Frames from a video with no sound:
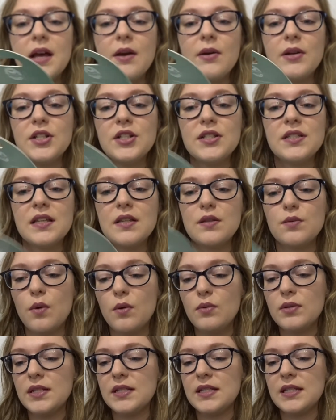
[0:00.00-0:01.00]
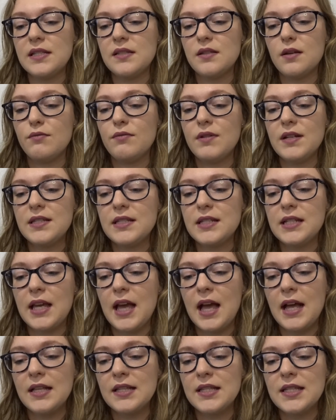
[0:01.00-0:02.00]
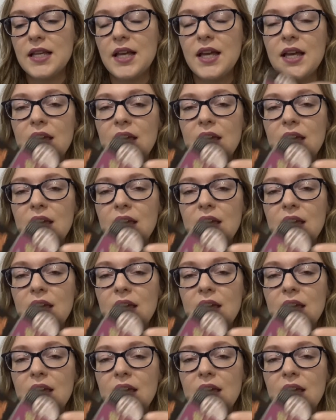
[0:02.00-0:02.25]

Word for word: out. It just says Walt Disney's Aristocats,